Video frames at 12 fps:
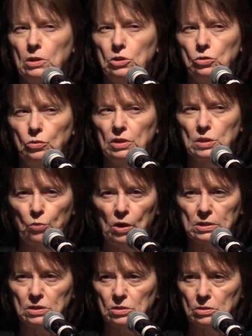to
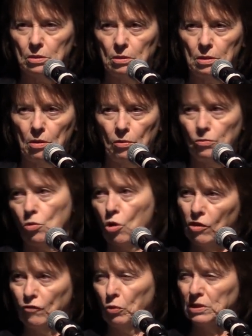express all,
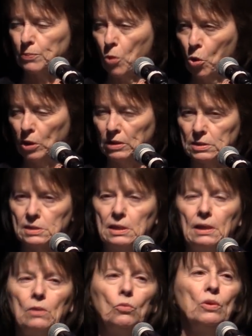all, of one's points
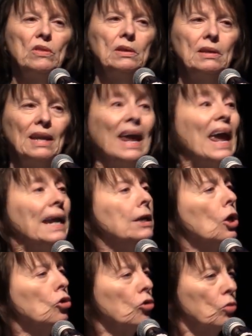within
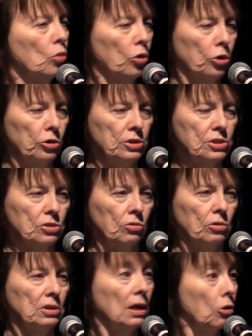800 words or,